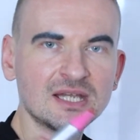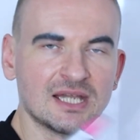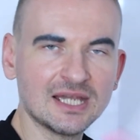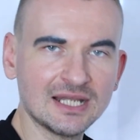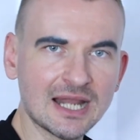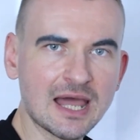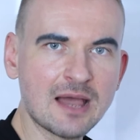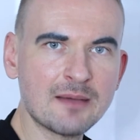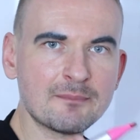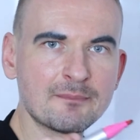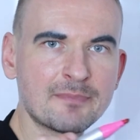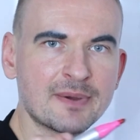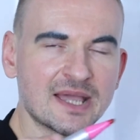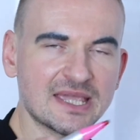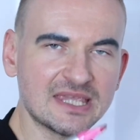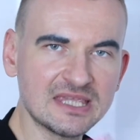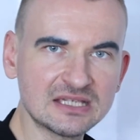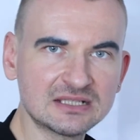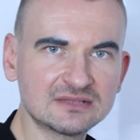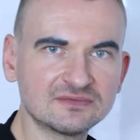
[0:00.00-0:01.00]
a
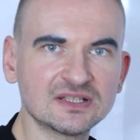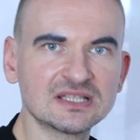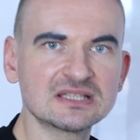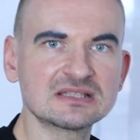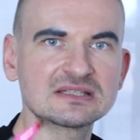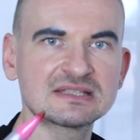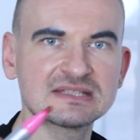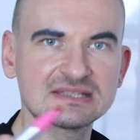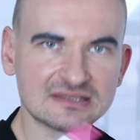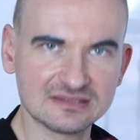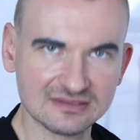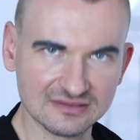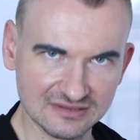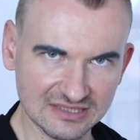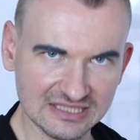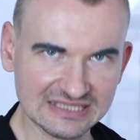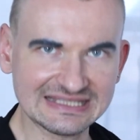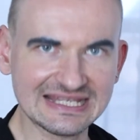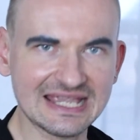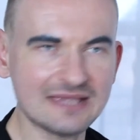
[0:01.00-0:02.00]
number equals
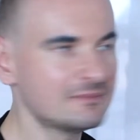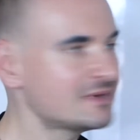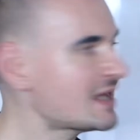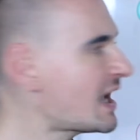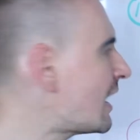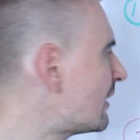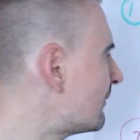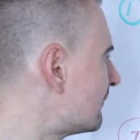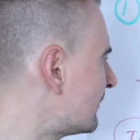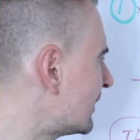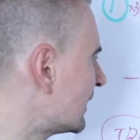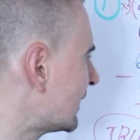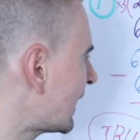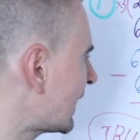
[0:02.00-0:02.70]
the same number,